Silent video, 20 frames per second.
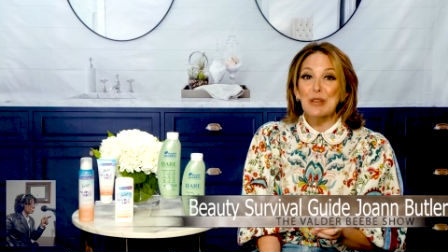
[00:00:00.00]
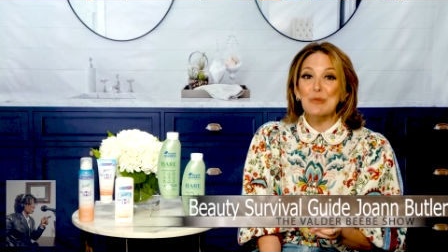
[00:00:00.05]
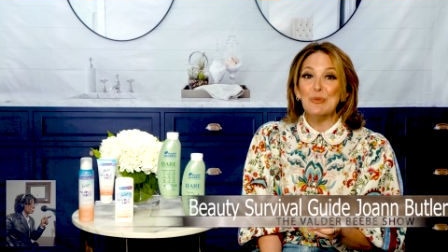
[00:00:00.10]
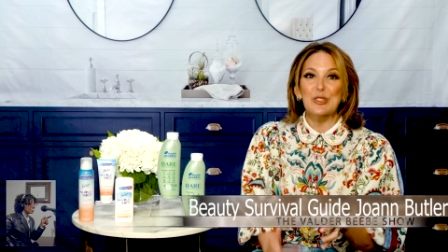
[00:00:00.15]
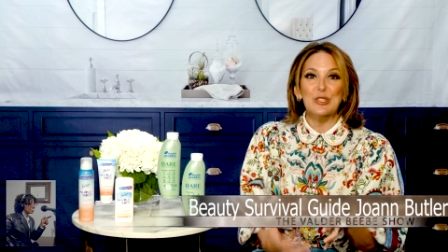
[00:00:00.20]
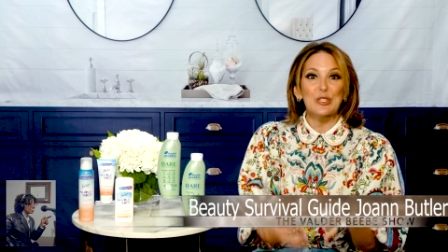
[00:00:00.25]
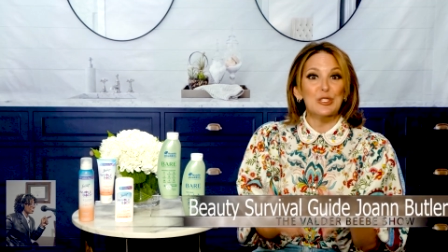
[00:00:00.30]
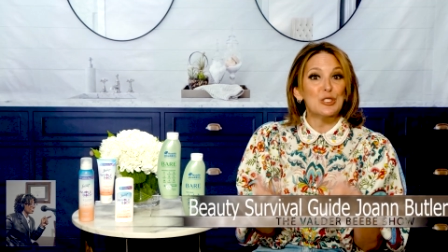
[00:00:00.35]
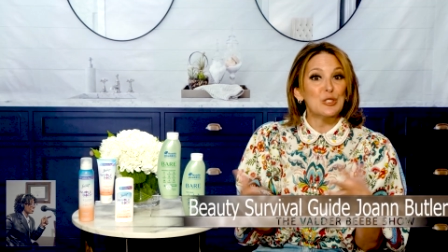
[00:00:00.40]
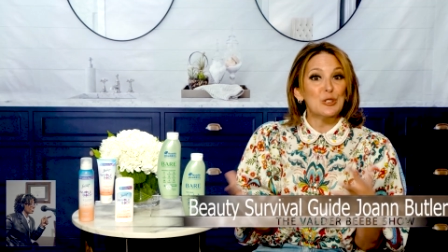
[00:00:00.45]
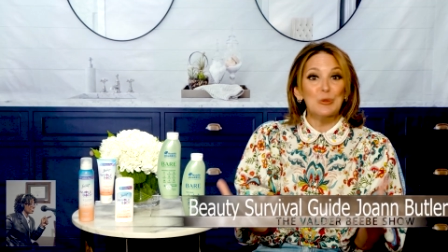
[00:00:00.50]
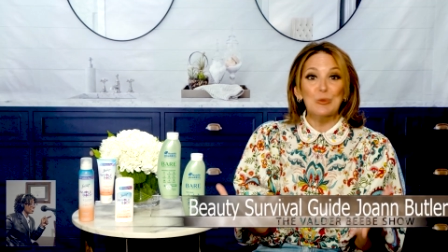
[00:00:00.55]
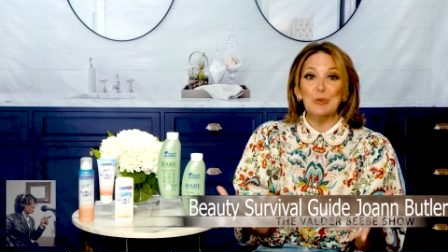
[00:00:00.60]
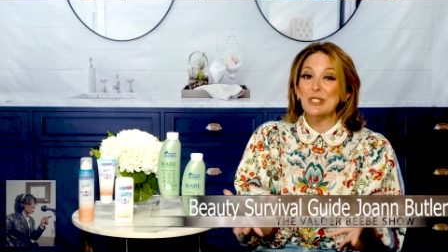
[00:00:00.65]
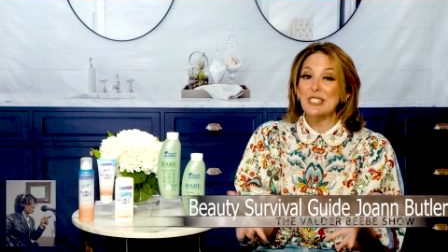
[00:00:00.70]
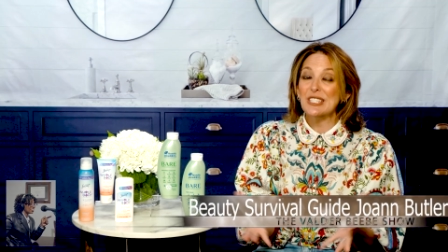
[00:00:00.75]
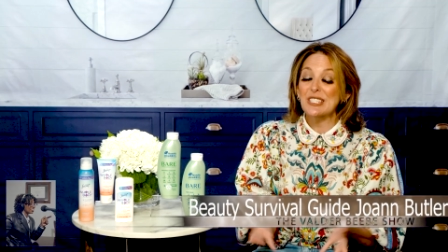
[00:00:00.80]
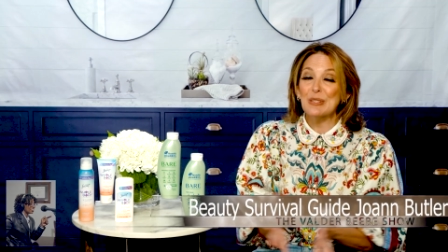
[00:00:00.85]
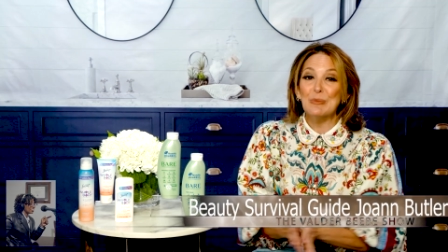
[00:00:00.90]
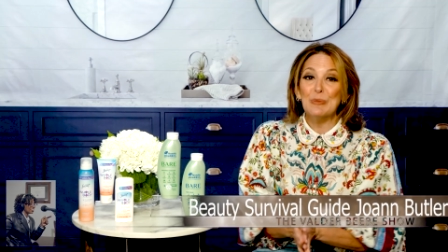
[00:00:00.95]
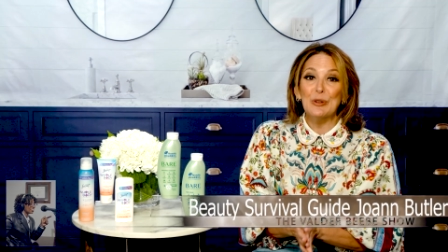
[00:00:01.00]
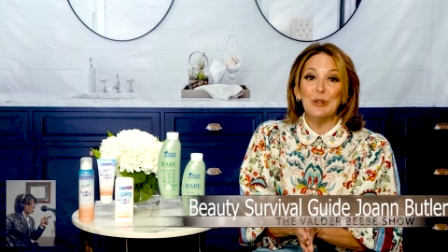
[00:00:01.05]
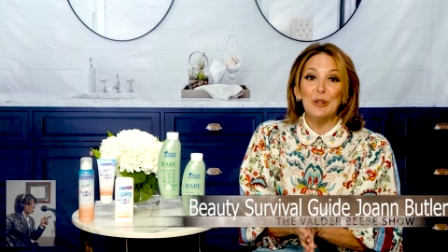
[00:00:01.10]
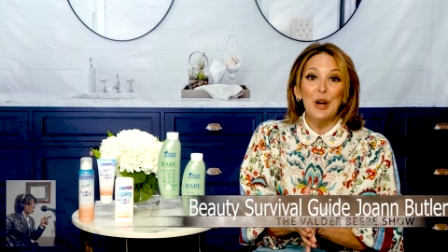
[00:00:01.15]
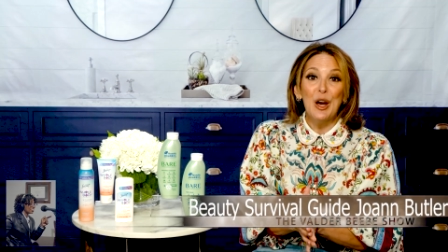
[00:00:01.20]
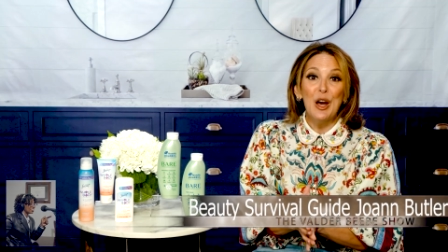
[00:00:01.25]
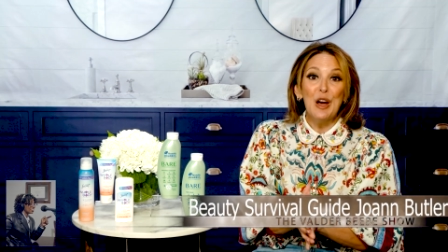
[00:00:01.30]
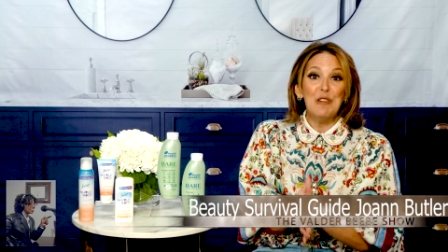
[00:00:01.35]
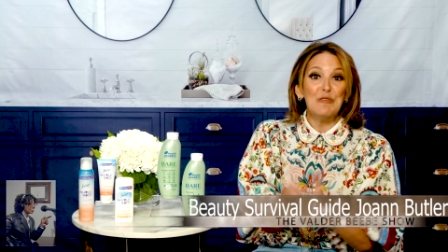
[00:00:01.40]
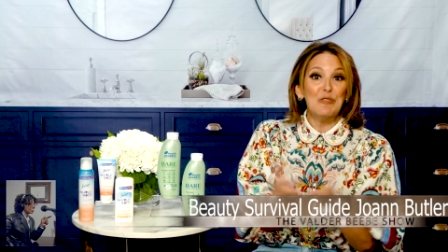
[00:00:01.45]
with a super simple
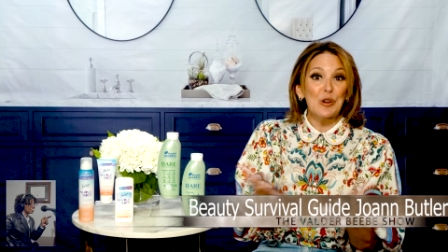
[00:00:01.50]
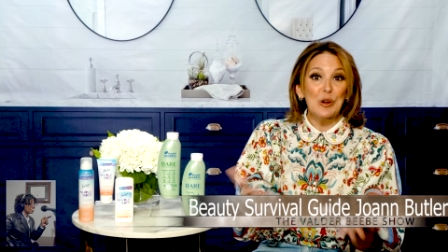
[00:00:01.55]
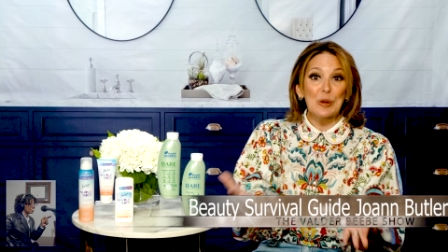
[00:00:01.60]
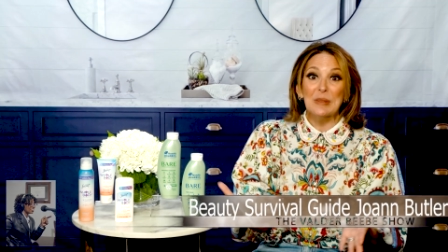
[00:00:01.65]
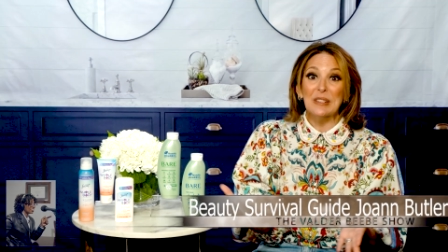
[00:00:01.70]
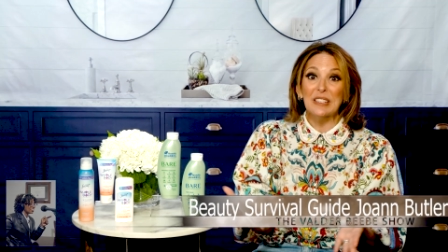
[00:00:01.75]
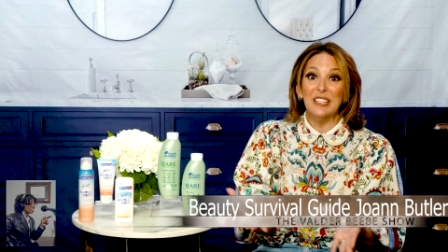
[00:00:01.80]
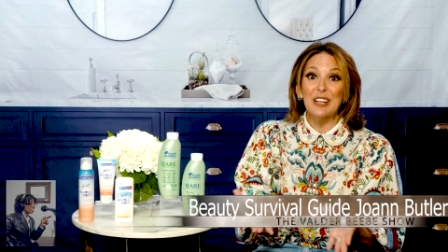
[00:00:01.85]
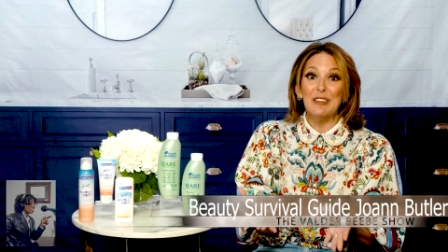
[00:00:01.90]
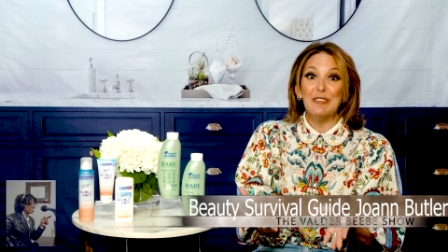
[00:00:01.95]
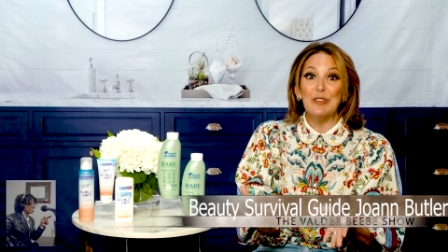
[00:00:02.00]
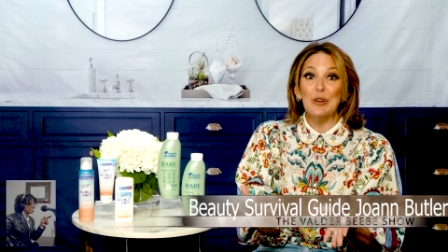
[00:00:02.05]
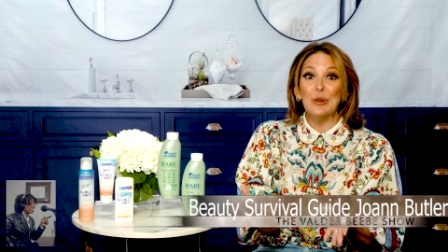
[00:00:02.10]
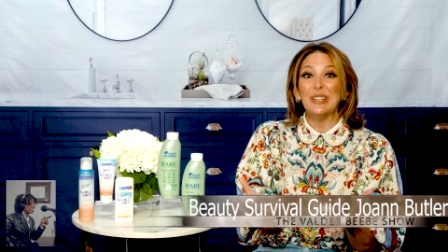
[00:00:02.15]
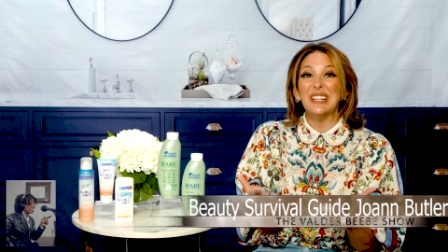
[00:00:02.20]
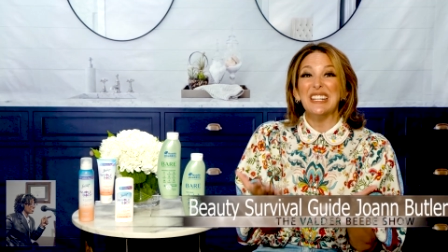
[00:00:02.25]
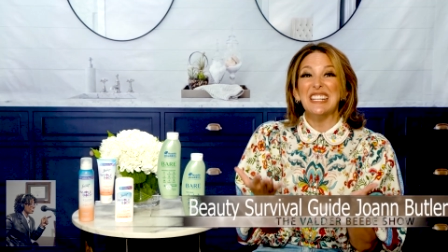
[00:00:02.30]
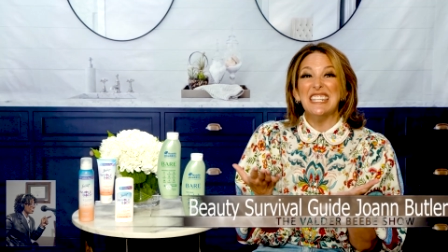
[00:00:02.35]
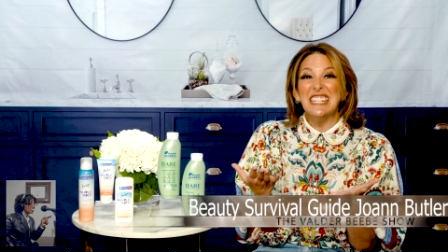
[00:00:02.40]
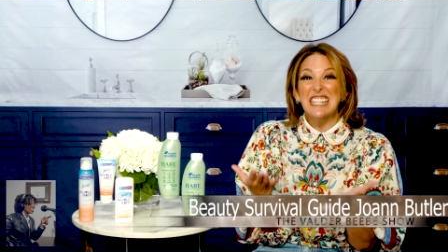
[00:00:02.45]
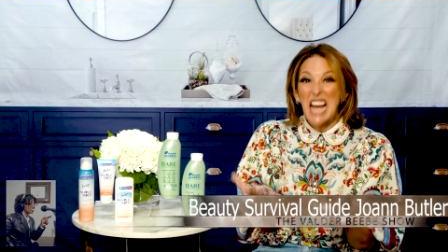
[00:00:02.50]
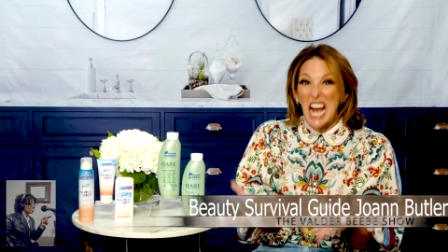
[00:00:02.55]
formula of only nine